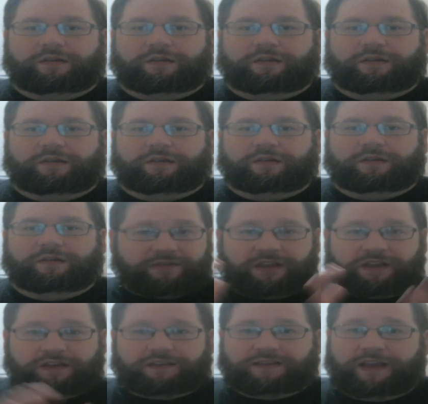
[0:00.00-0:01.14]
But
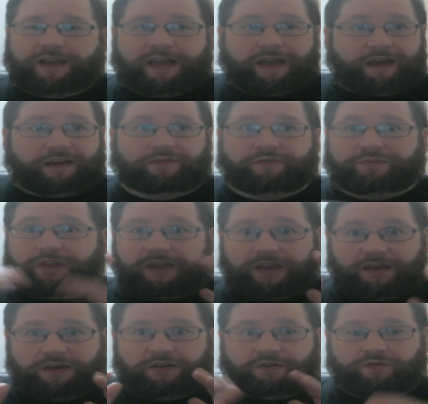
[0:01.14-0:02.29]
7, it's like, hey, I never
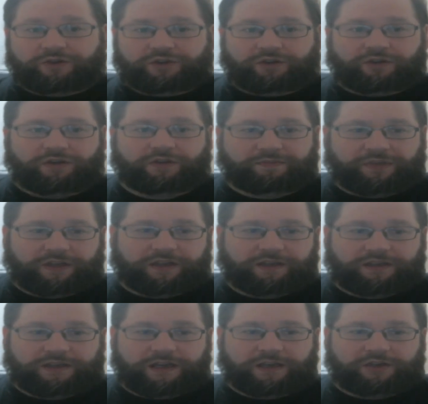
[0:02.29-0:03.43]
played it originally on the
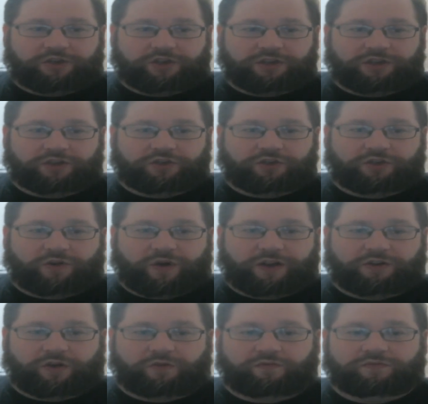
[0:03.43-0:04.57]
PlayStation, so I
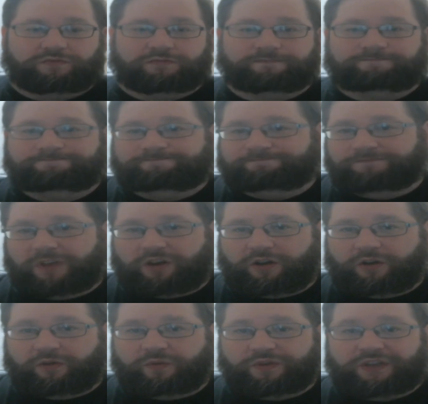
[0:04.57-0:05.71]
don't,
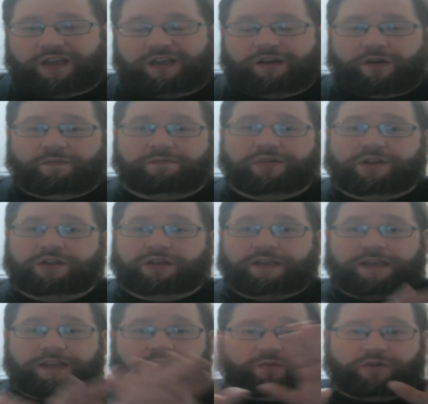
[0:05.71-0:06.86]
it was a
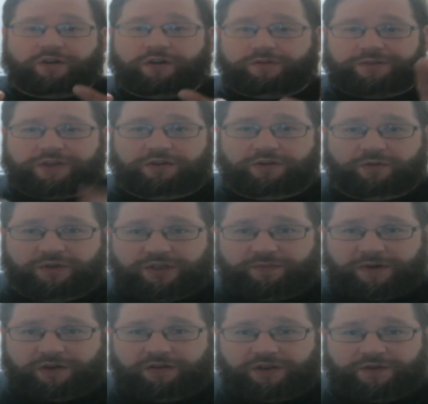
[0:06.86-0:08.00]
completely 100% new
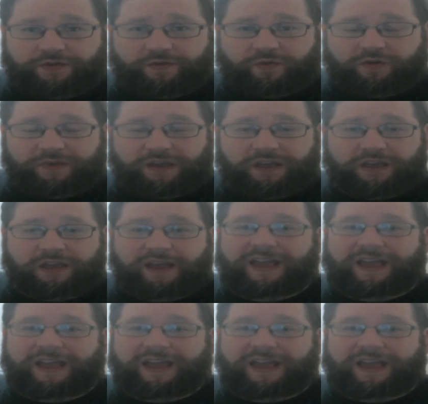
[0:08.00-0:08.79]
experience for me.